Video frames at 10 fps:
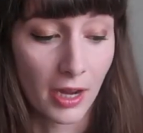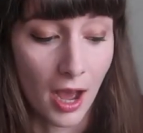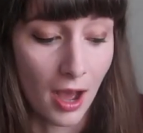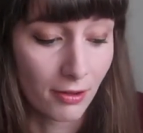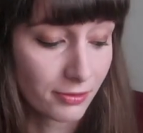and a
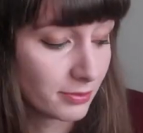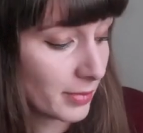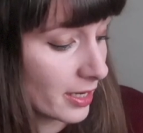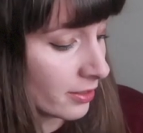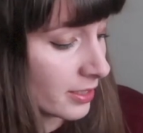half,
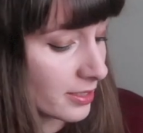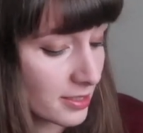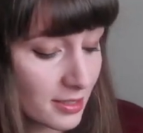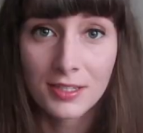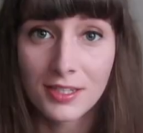my
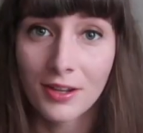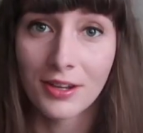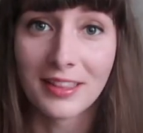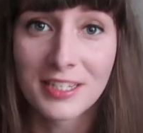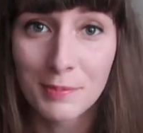goodness. So
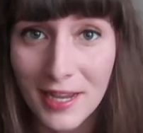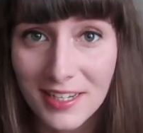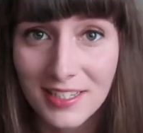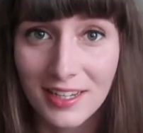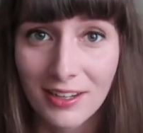in the
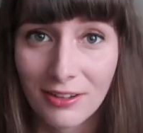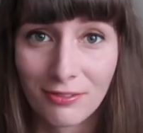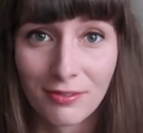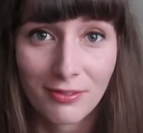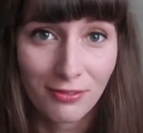space
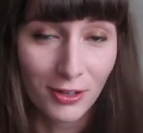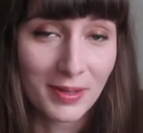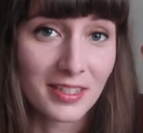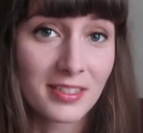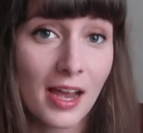of
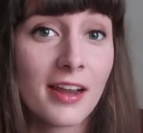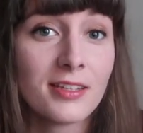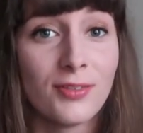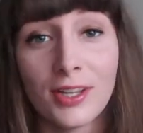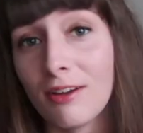filming the start of
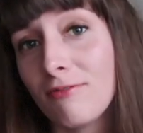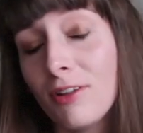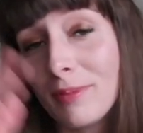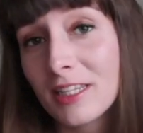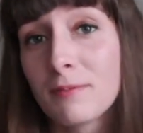this video,
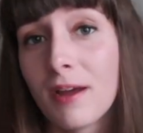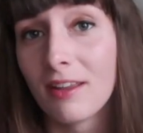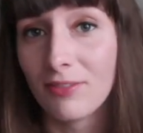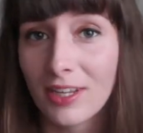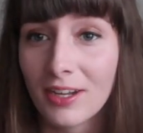filming this part
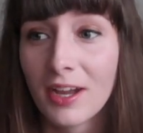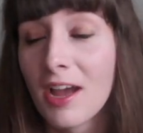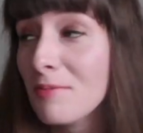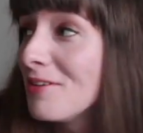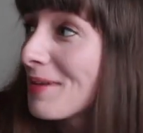of the video,
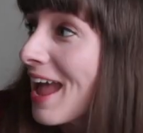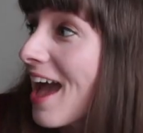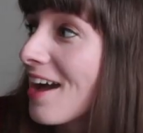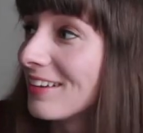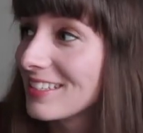I moved my
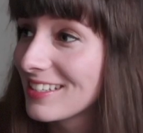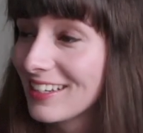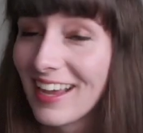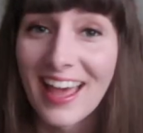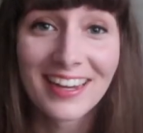house.
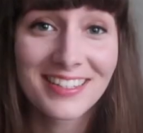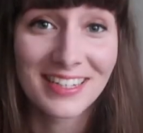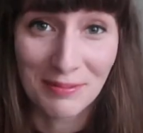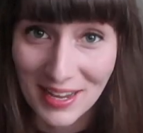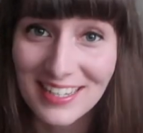And it's
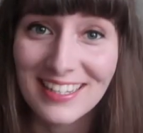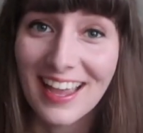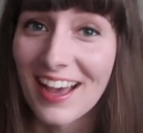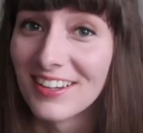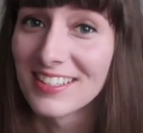an amazing
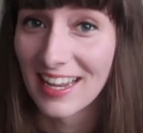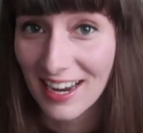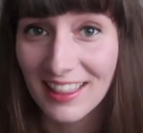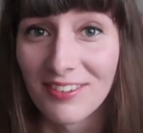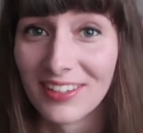house and
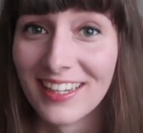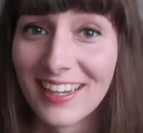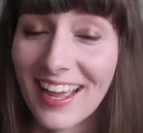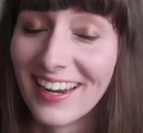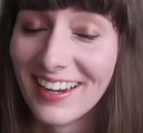I love
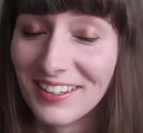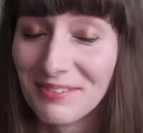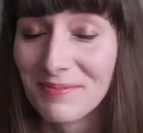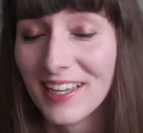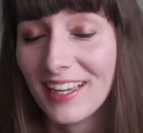it. And
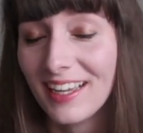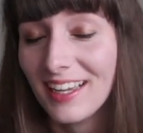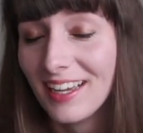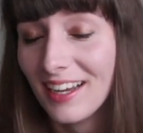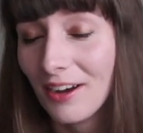
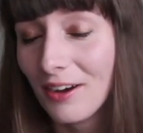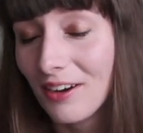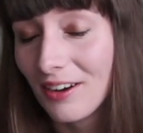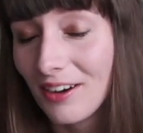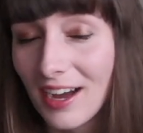
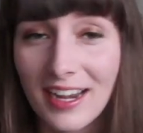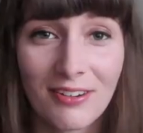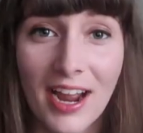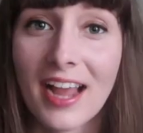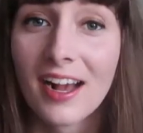
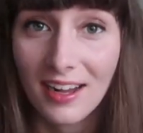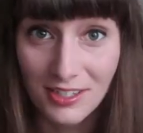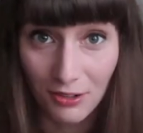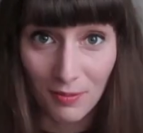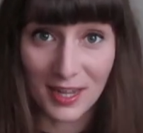anyway, I can't
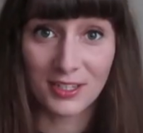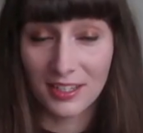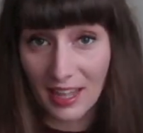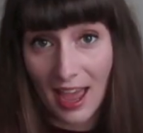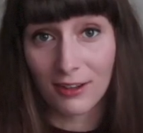talk about
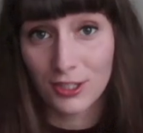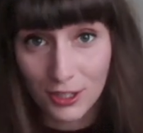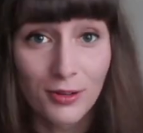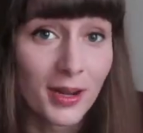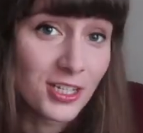the house
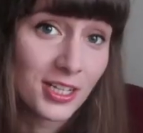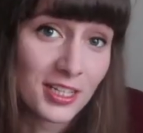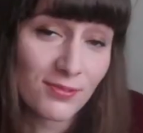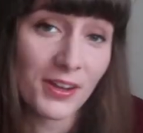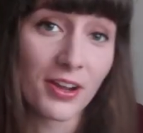too much in
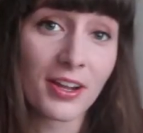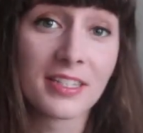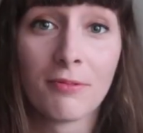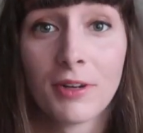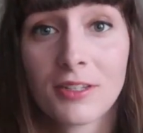this video
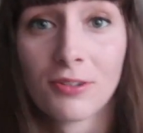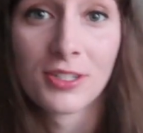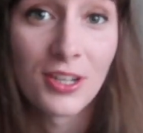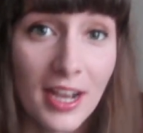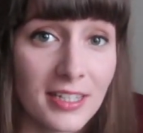because I want to talk
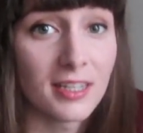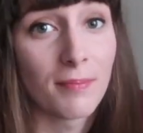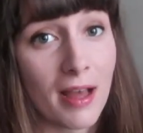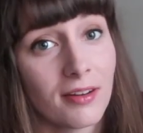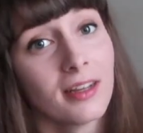to you guys
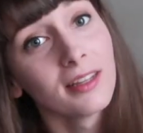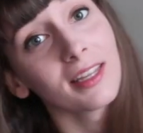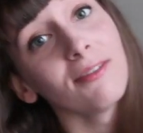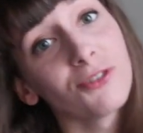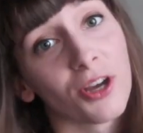about the
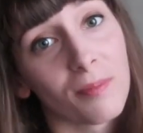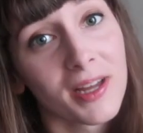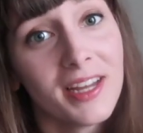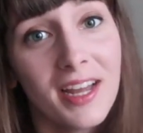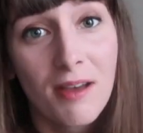gift shop.
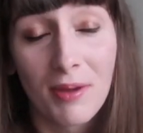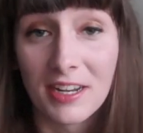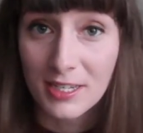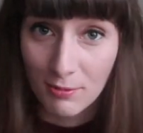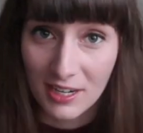But I
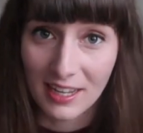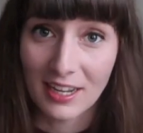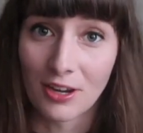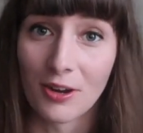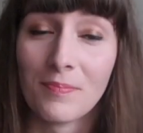just wanted to let
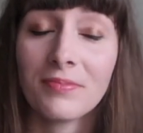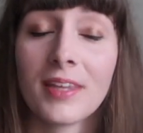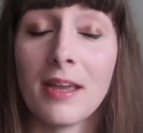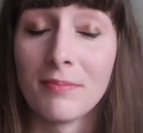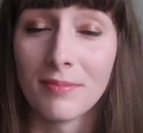you know,
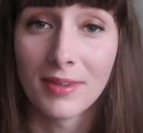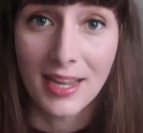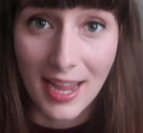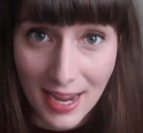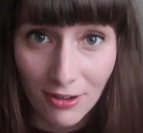I'm
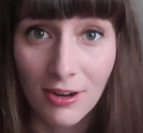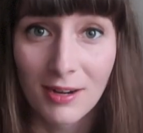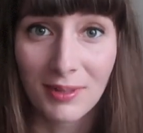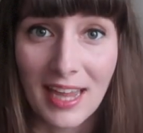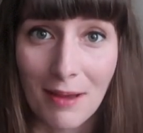
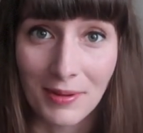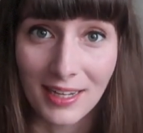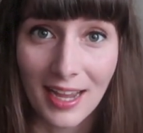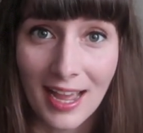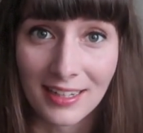incredibly
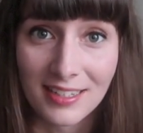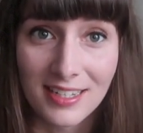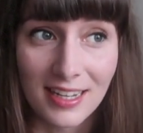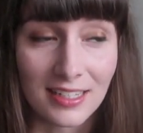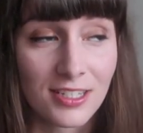happy and
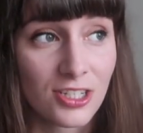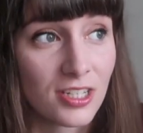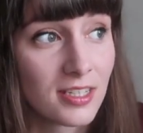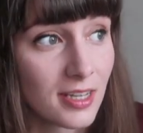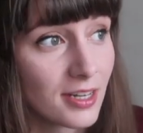it's
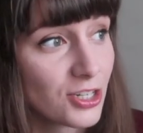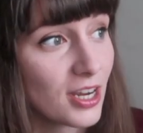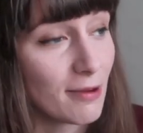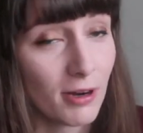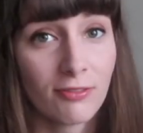just such
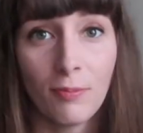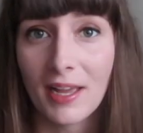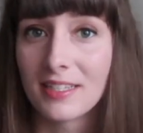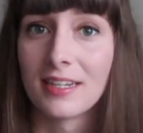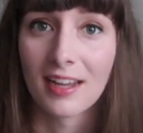a wonderful
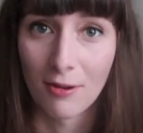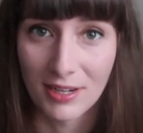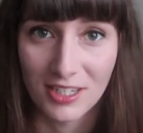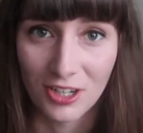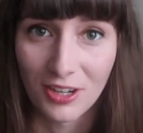place and I can't
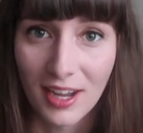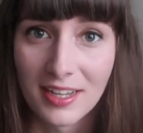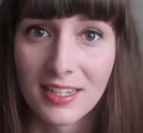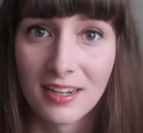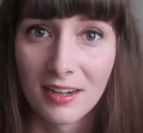wait to show you
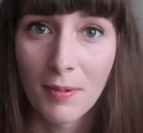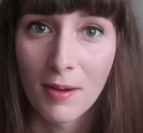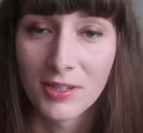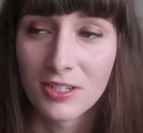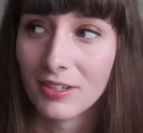guys in an
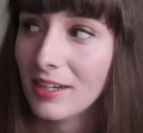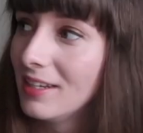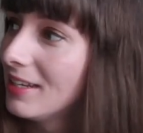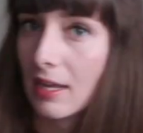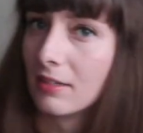apartment tour.
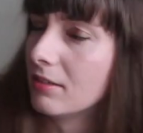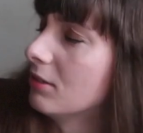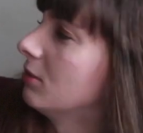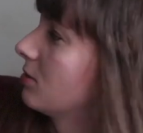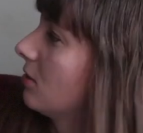And
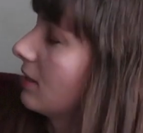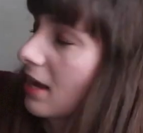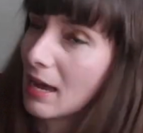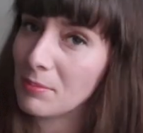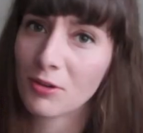also
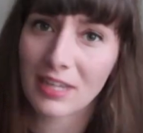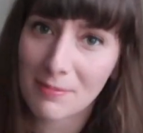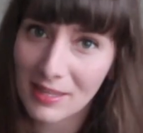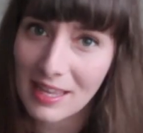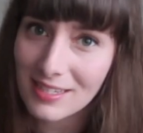that I'm not
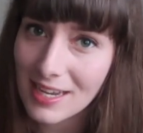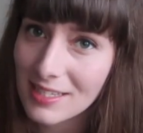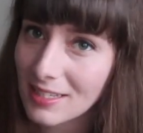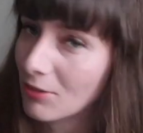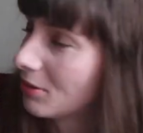keeping that
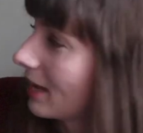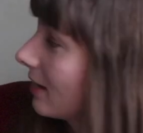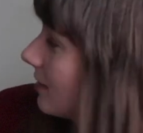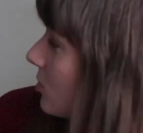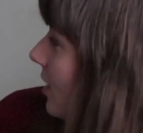desk or that
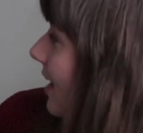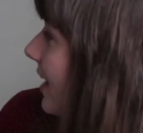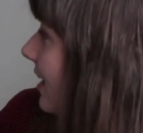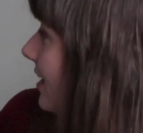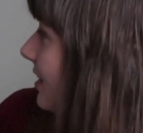
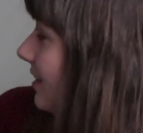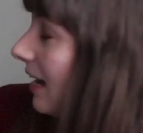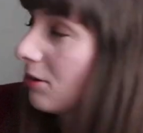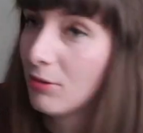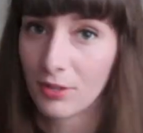chair
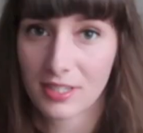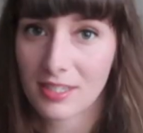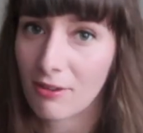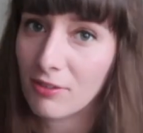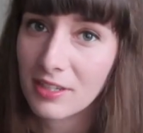and all the
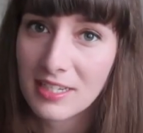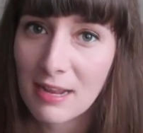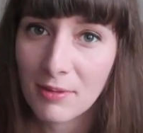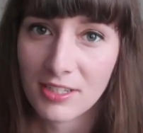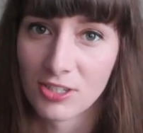stuff on the
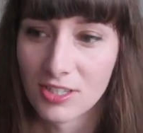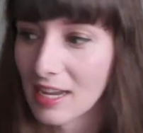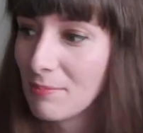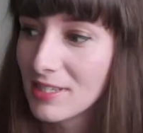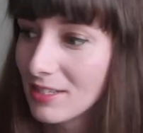table is
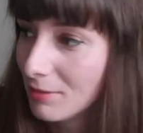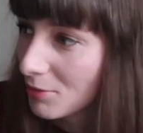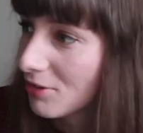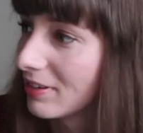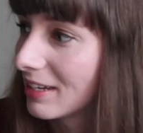just, I'm still
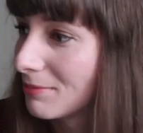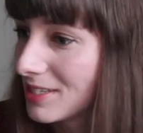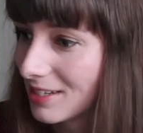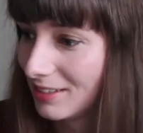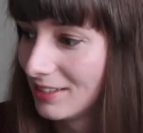moving, I'm
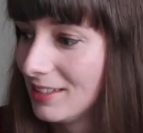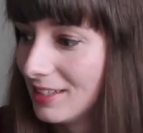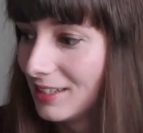still